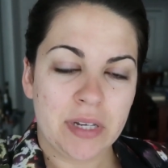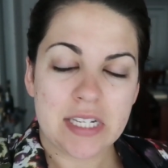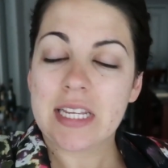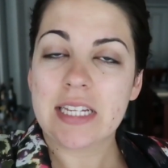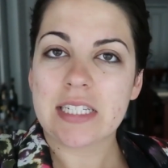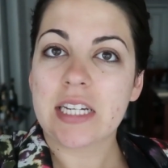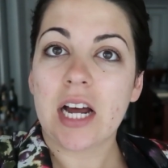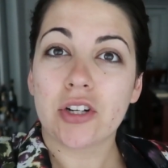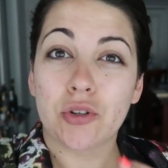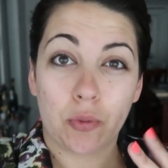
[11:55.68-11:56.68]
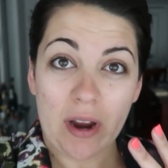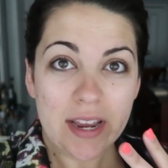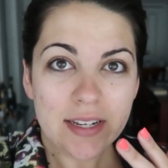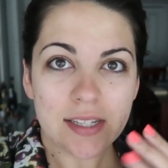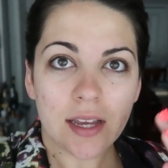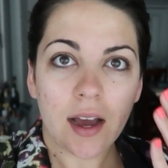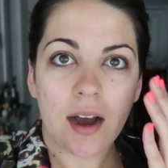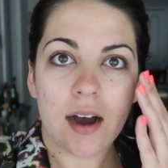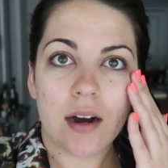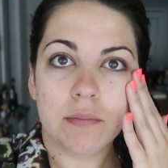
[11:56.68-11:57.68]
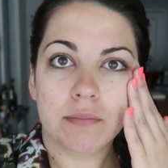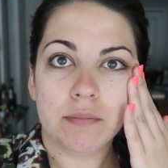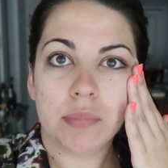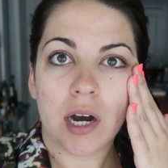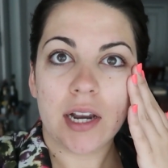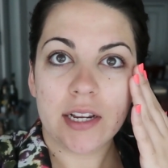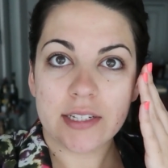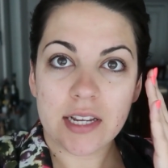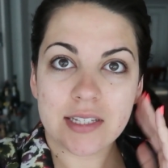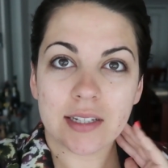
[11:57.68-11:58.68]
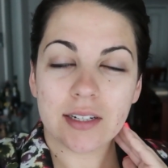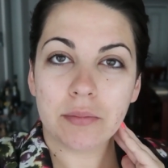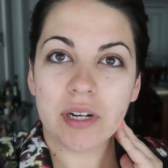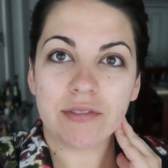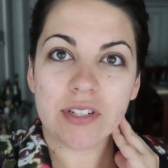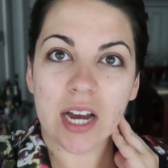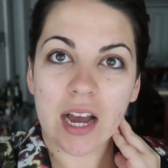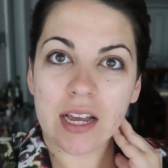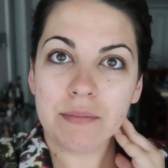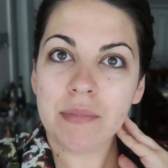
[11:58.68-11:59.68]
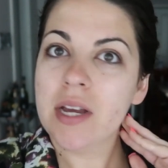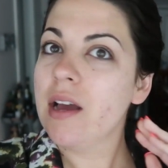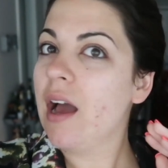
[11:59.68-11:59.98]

my skin's not great, um, but it takes a little bit of time.